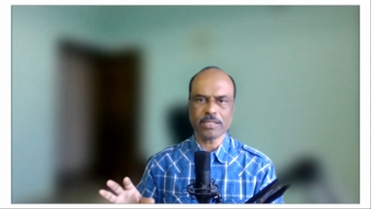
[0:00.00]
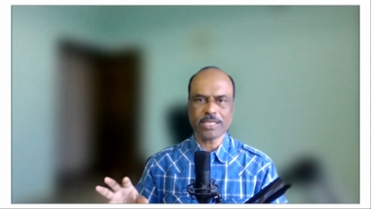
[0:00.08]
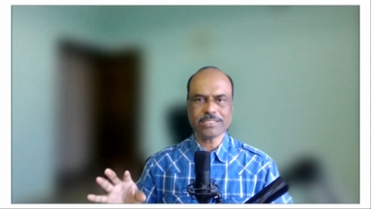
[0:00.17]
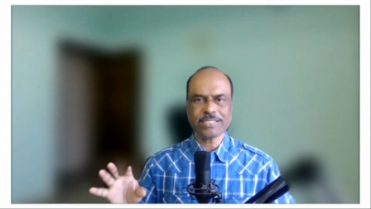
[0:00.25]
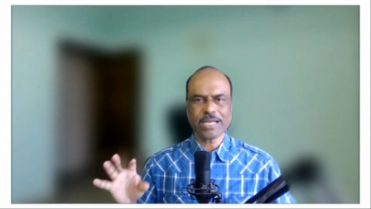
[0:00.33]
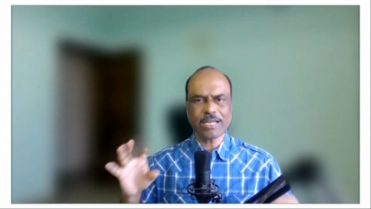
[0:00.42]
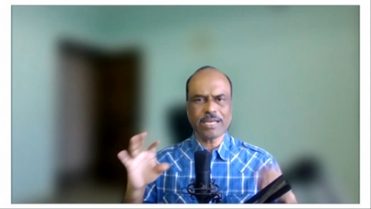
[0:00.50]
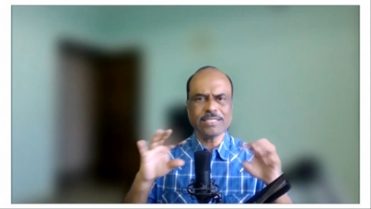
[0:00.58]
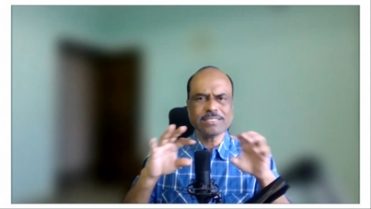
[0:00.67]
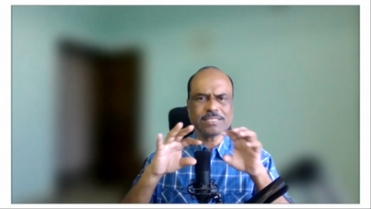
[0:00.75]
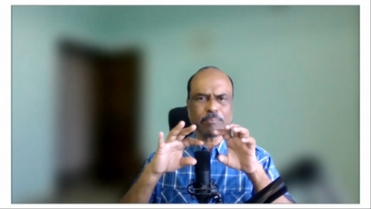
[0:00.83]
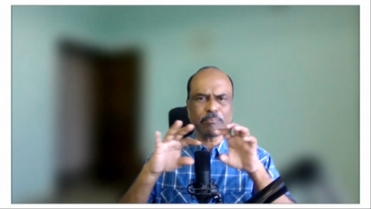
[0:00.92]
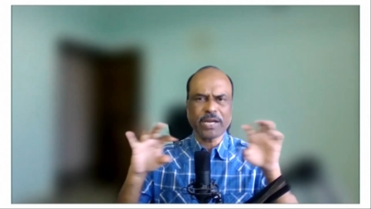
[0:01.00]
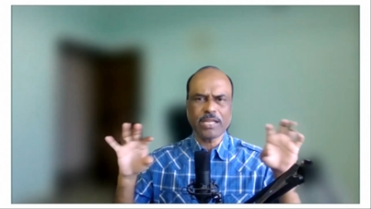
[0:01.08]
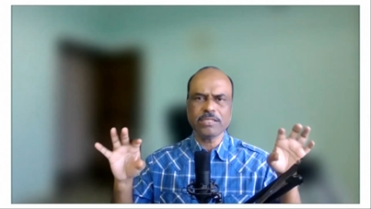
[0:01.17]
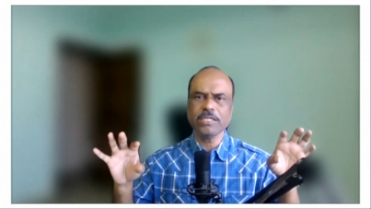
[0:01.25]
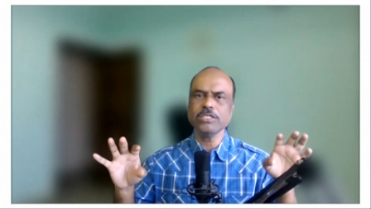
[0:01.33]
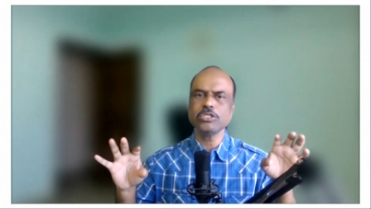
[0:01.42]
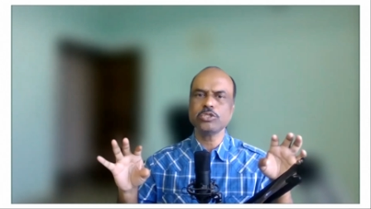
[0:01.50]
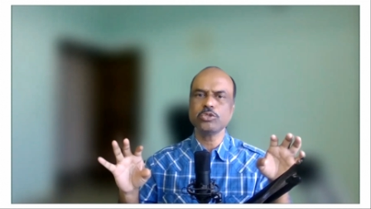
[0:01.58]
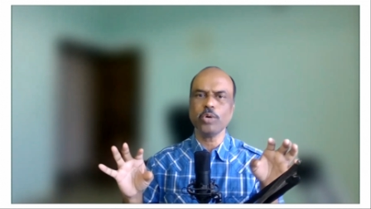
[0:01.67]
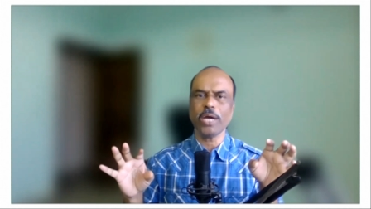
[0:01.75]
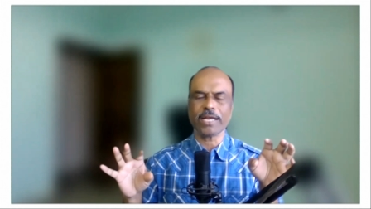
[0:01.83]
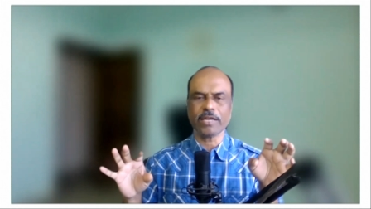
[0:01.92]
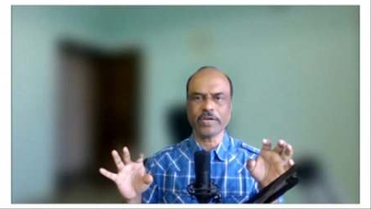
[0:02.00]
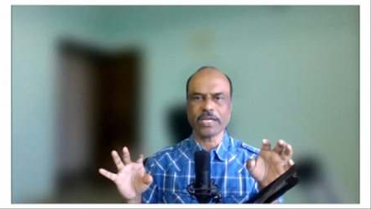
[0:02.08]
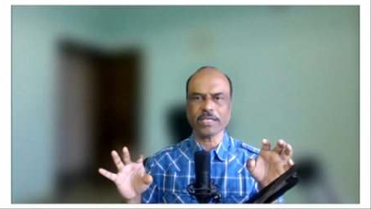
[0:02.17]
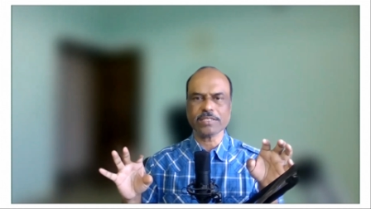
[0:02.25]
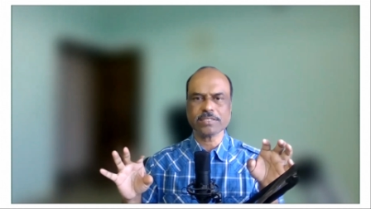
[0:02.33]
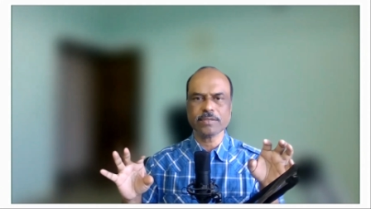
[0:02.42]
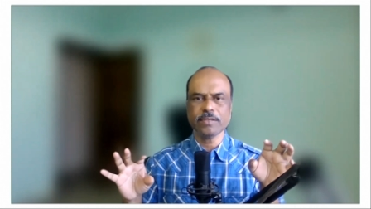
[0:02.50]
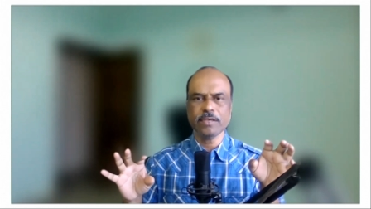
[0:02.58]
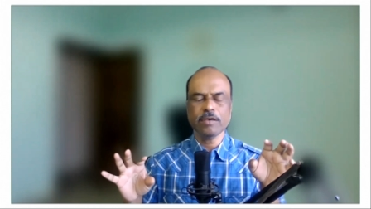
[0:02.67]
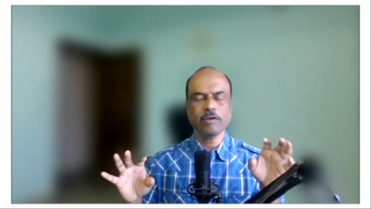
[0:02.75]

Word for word: They generally separate these two activities.